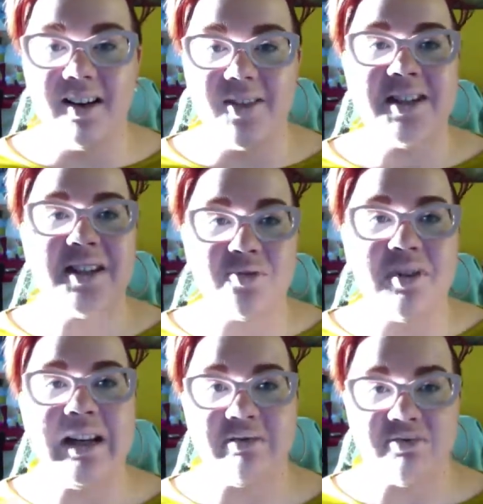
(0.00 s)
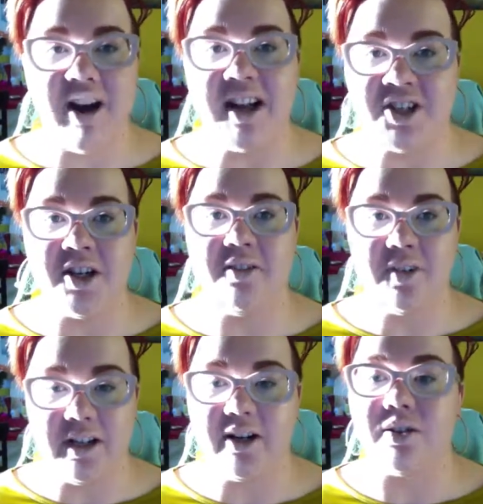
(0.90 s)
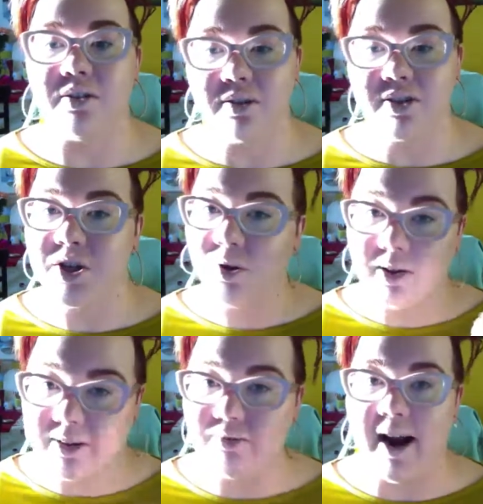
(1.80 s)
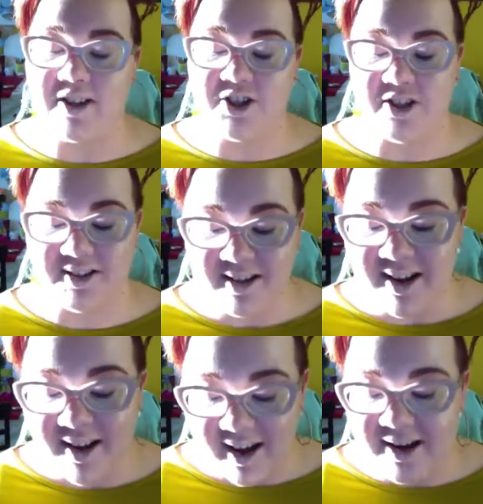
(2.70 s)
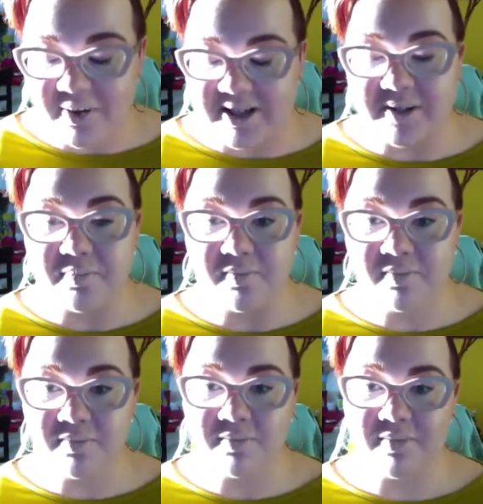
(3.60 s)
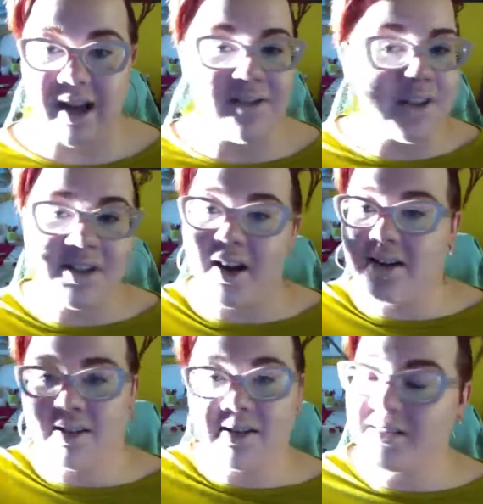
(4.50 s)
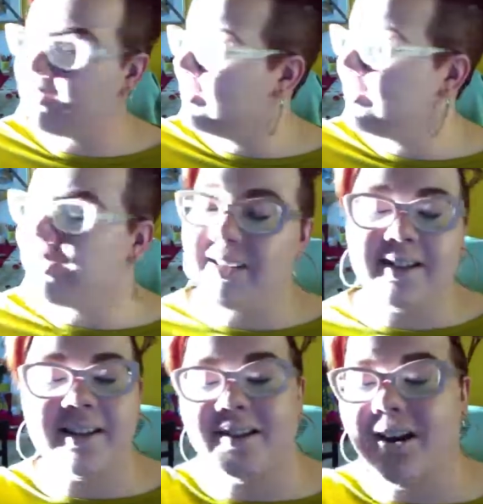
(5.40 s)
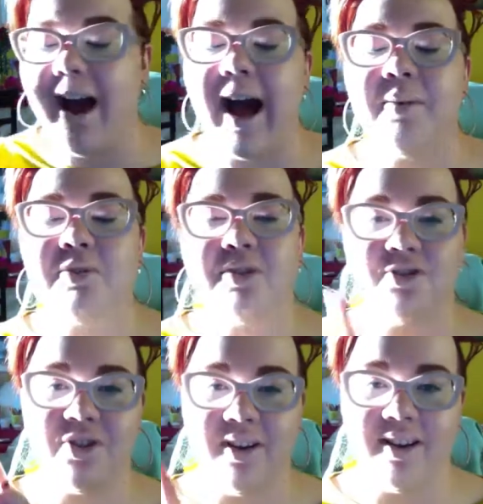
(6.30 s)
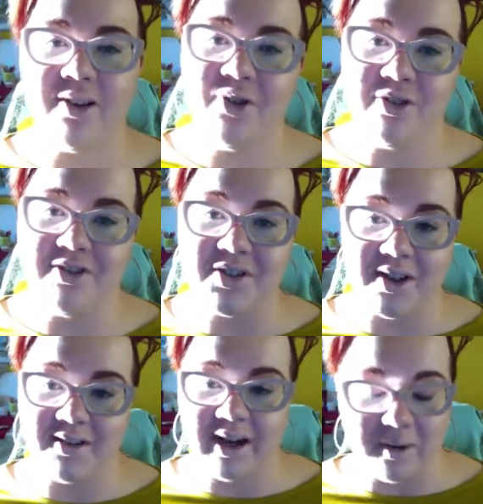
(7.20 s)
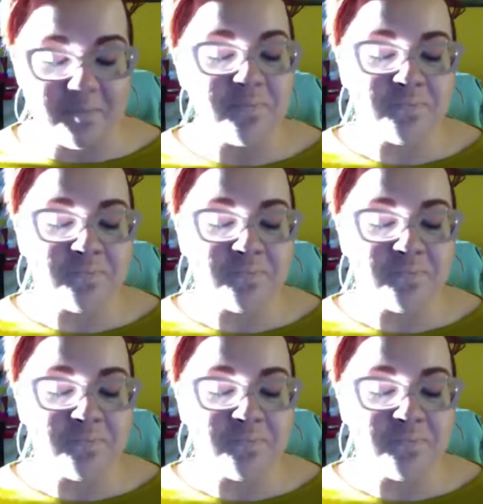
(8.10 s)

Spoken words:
This is really a ratchet video. Total ratchet. Anyways, and the sun is... I'm gonna try and ignore the sun now.